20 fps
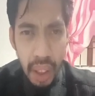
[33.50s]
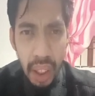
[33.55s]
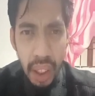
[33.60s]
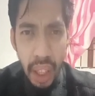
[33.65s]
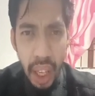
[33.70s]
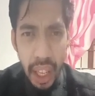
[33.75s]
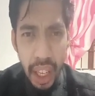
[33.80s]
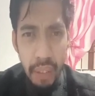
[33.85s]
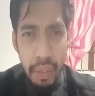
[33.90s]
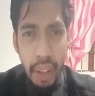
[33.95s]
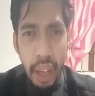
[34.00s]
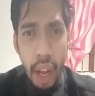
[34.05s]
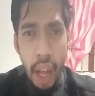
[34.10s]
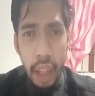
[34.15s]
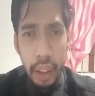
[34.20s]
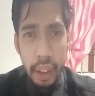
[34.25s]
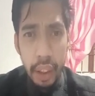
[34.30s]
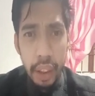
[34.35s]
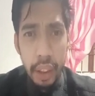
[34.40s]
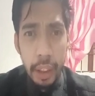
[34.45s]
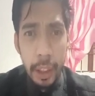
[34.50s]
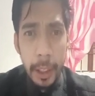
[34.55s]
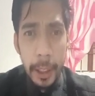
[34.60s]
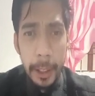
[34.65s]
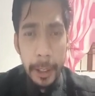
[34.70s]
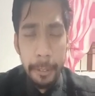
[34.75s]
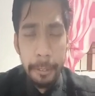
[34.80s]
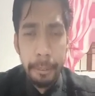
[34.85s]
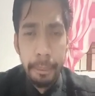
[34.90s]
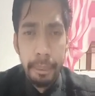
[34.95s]
I have allotted
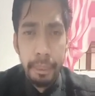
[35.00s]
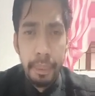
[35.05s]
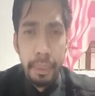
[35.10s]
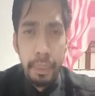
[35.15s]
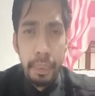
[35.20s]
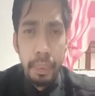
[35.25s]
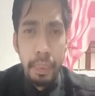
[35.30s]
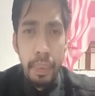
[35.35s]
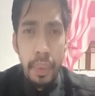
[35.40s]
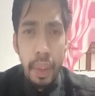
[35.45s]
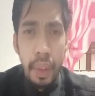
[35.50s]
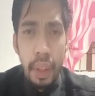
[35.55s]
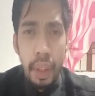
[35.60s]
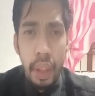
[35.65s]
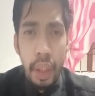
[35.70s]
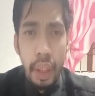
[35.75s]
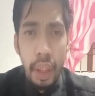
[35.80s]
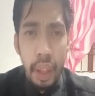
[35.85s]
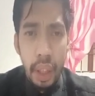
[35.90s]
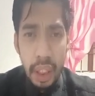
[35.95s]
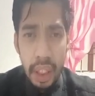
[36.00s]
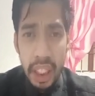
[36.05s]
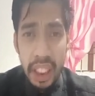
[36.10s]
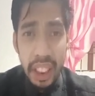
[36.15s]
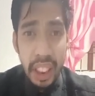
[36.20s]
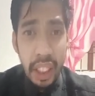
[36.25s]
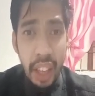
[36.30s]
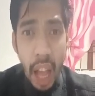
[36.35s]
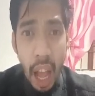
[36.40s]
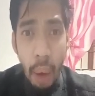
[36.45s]
uh, at
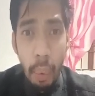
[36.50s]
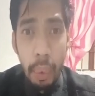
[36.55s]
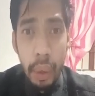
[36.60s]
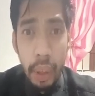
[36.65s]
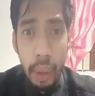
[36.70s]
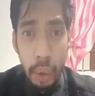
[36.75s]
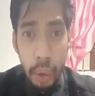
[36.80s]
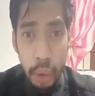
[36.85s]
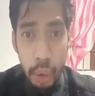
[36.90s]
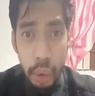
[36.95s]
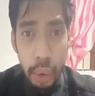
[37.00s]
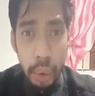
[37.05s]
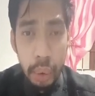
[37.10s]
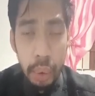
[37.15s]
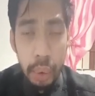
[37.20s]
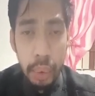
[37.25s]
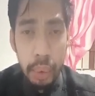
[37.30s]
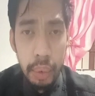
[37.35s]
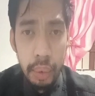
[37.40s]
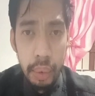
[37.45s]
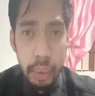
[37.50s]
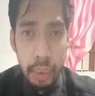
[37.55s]
least an hour or two